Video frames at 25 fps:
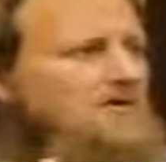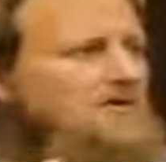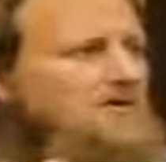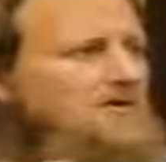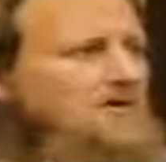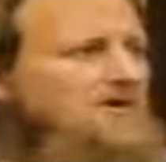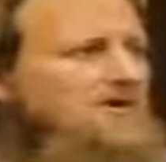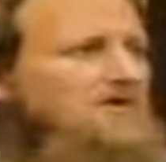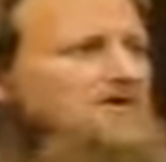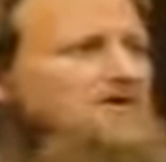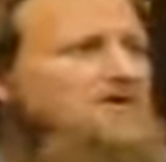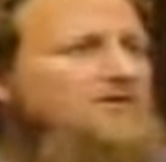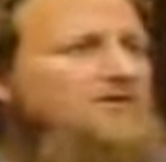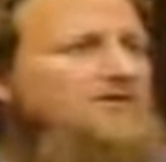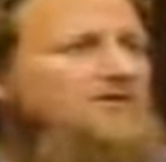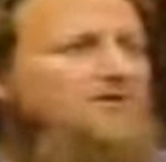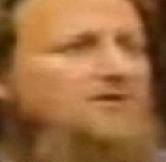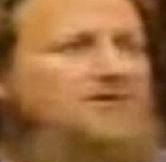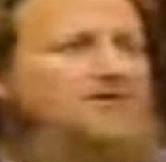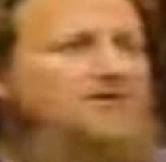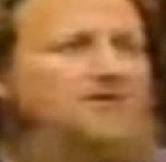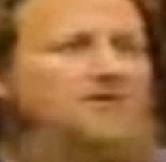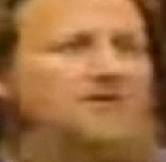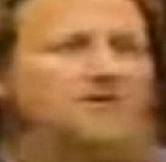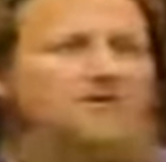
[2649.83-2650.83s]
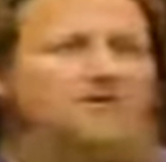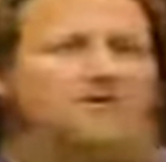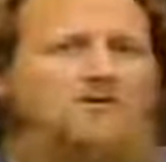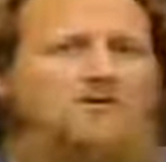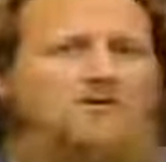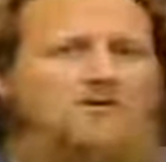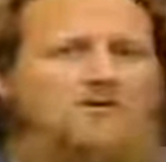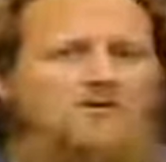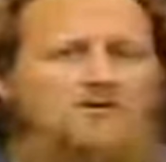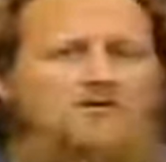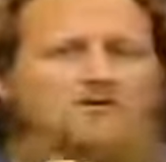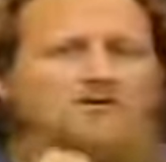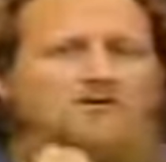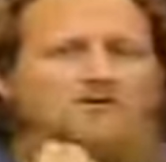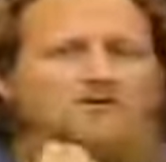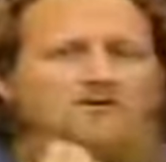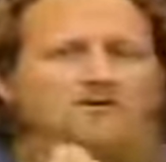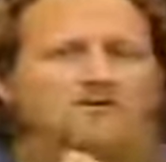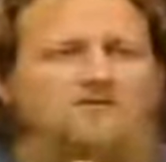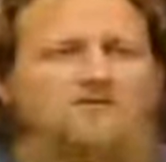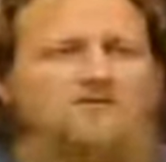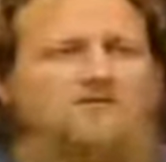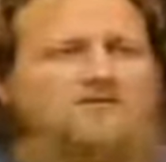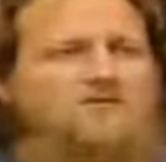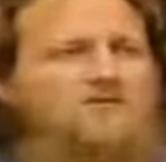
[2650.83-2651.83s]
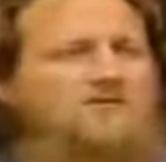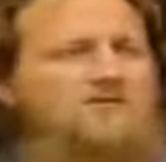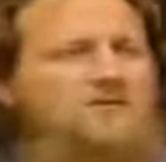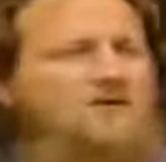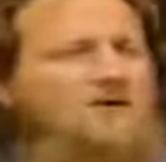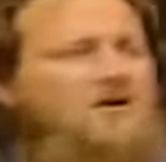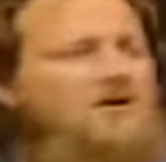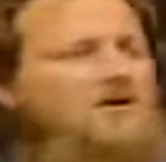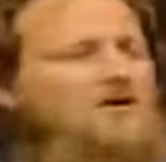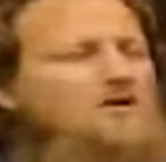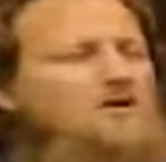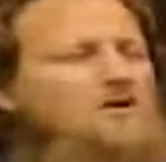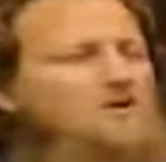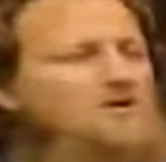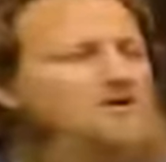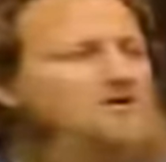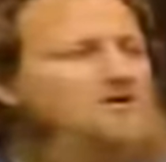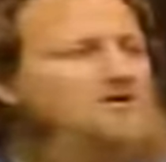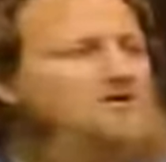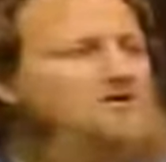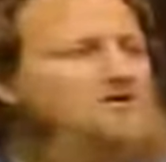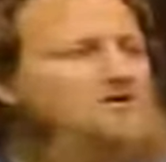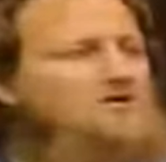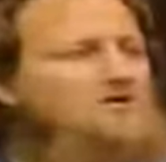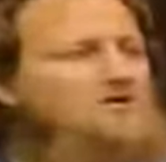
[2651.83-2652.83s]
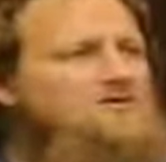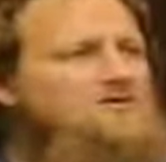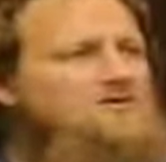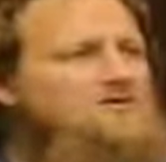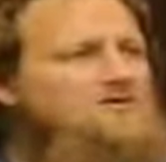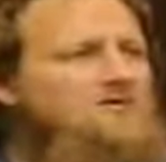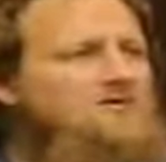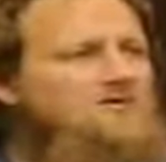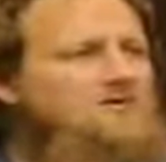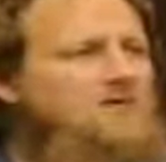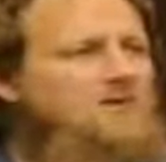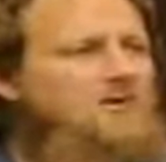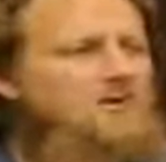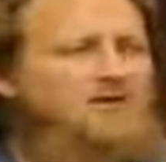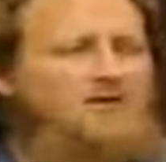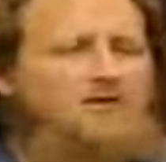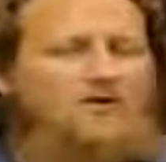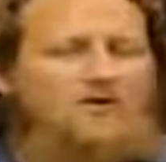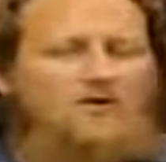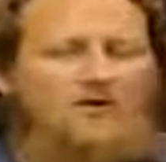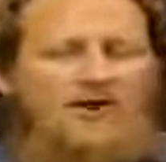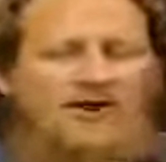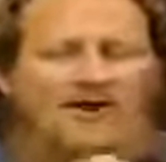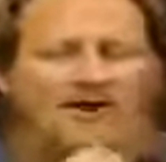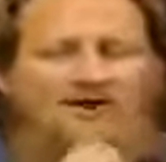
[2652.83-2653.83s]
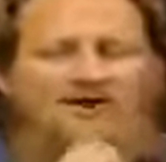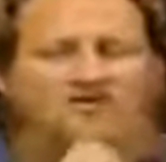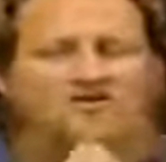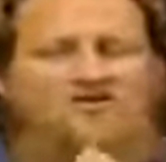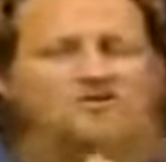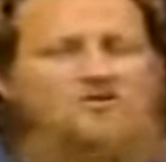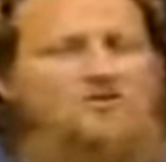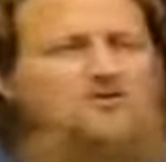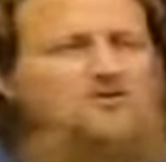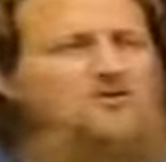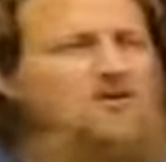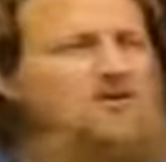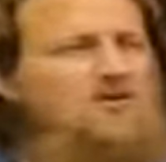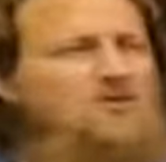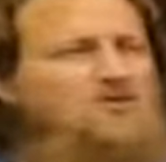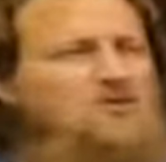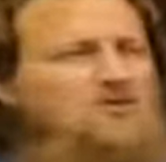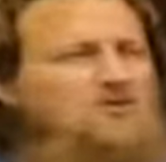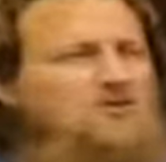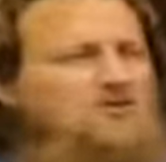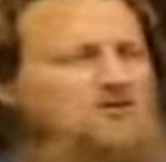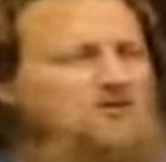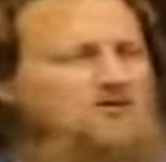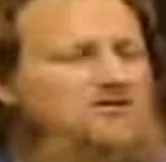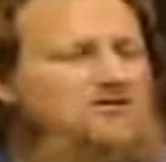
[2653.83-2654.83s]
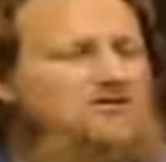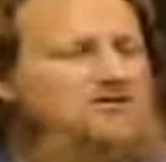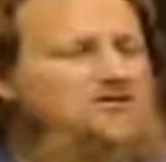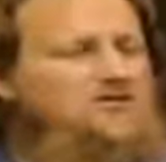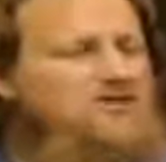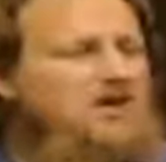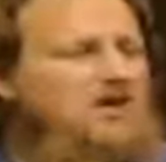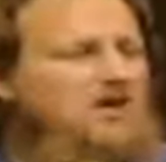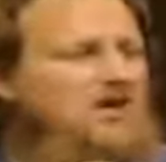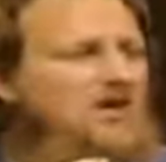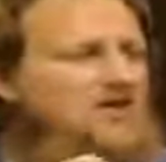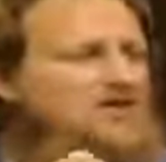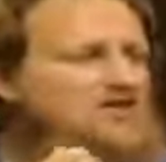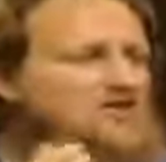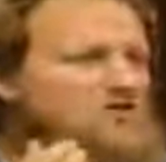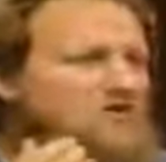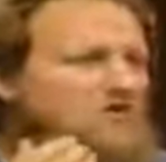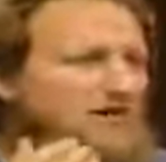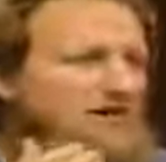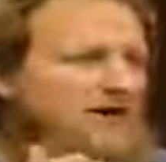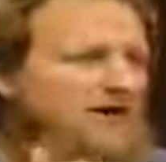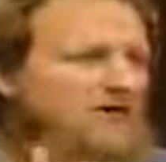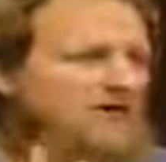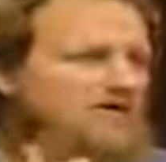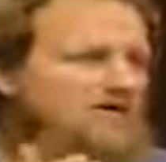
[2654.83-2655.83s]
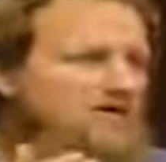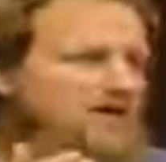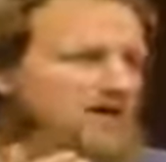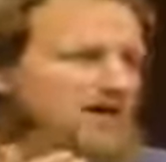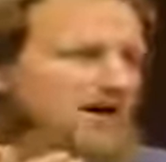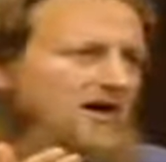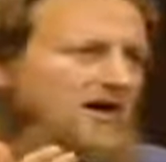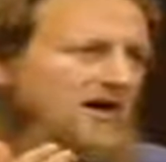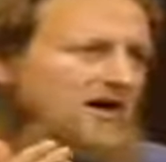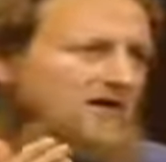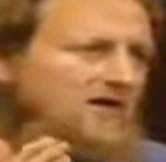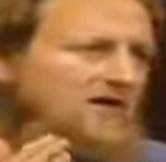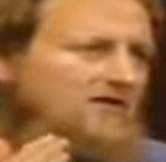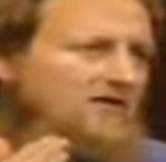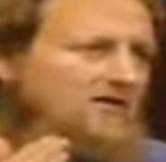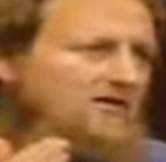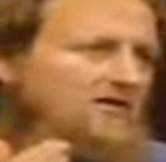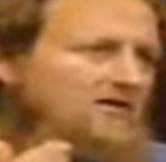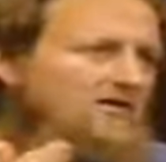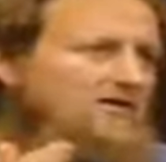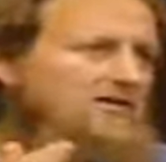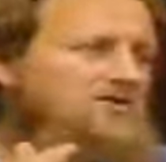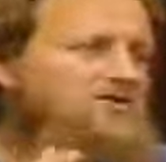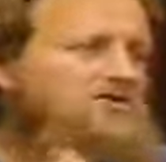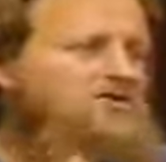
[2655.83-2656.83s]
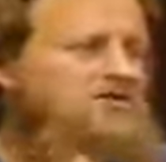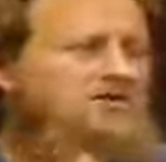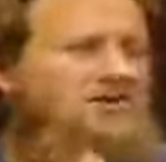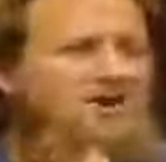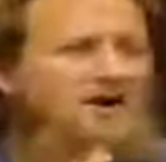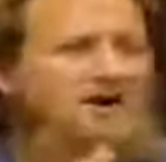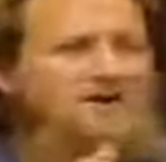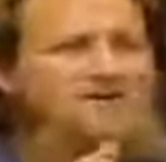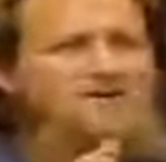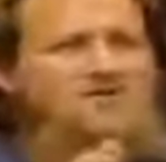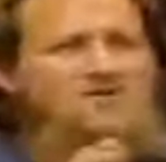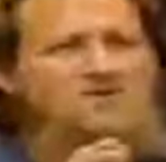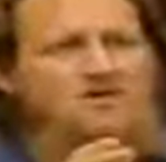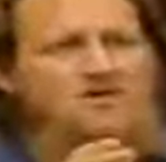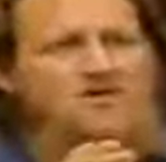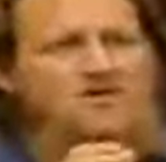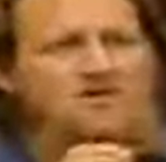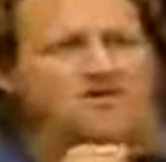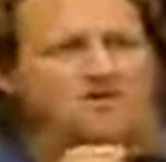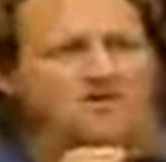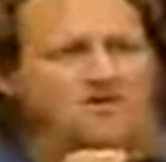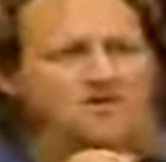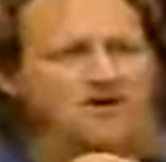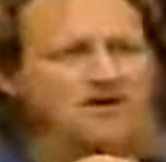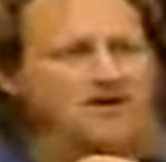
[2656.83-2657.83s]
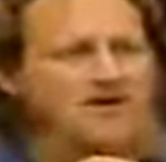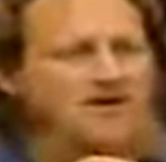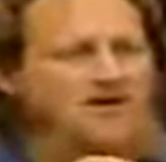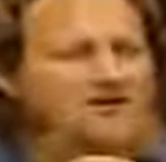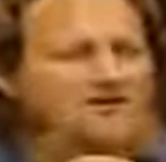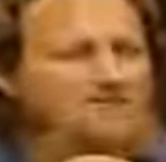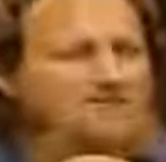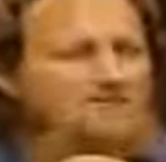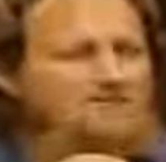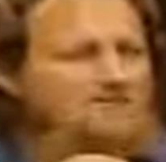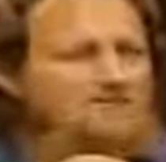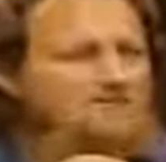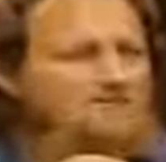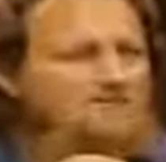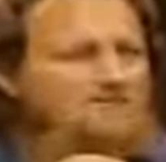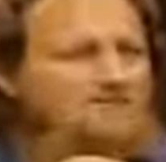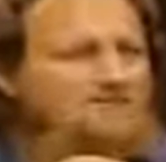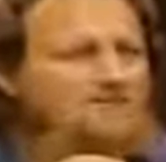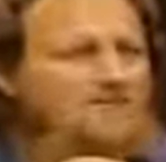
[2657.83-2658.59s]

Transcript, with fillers: With good arguments, with good exhortation, as Allah subhanahu wa ta'ala describes in the Quran.